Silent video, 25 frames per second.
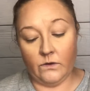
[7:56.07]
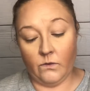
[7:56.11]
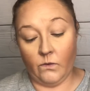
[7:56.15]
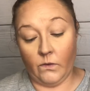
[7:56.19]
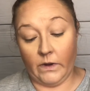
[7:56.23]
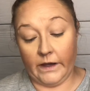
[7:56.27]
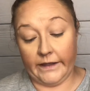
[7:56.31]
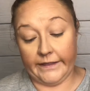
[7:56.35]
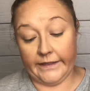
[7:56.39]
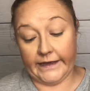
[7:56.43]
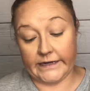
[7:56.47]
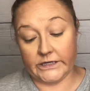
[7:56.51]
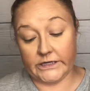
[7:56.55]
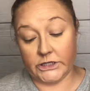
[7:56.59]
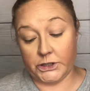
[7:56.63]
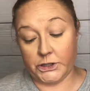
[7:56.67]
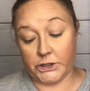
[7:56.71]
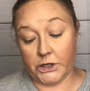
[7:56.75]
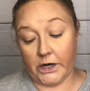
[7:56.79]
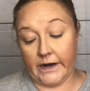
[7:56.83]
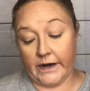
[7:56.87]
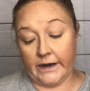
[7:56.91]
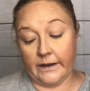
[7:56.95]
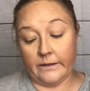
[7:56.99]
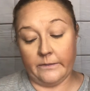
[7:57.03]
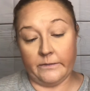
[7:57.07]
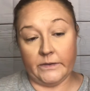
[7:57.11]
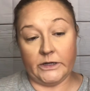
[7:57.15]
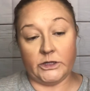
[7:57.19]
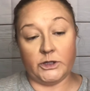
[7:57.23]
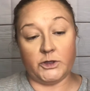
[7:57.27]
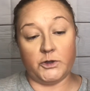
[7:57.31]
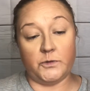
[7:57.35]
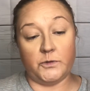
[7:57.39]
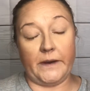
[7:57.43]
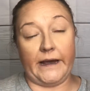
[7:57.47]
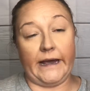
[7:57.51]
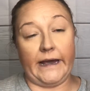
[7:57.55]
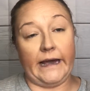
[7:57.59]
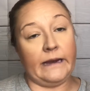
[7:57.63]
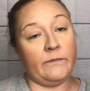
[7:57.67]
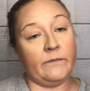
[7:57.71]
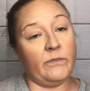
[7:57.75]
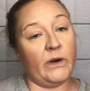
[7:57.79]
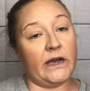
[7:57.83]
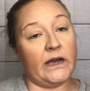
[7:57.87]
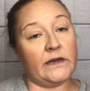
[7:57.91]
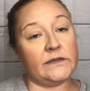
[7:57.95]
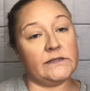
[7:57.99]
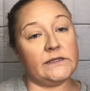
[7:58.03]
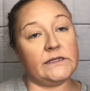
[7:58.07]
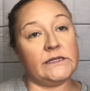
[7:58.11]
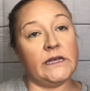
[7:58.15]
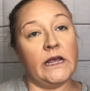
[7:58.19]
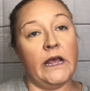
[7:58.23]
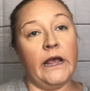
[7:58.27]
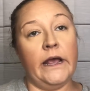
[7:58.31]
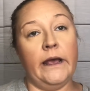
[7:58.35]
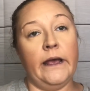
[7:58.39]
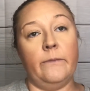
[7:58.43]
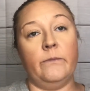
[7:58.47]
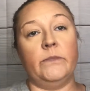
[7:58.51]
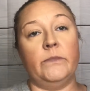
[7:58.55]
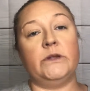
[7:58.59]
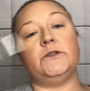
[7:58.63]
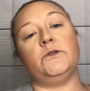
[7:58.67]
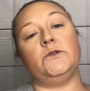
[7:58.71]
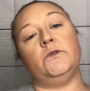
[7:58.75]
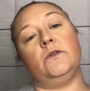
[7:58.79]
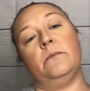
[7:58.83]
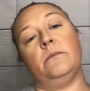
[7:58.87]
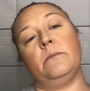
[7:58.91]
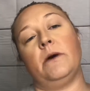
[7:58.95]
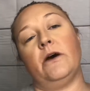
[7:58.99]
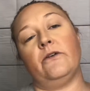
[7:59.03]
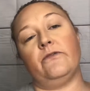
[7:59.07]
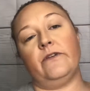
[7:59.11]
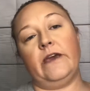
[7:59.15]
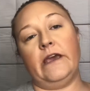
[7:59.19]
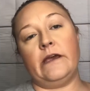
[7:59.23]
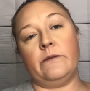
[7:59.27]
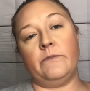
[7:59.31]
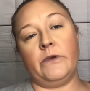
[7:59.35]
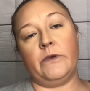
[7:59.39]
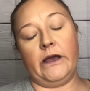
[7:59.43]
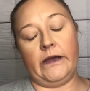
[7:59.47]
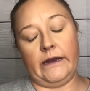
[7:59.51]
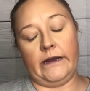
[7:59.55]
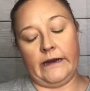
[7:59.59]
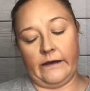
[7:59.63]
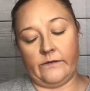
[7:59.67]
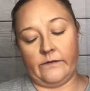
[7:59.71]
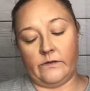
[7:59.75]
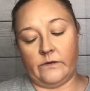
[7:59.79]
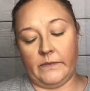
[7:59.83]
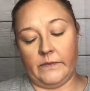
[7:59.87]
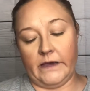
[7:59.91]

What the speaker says: While that's drying, I'm going to do my eyebrows. I'm going to do them off camera and I will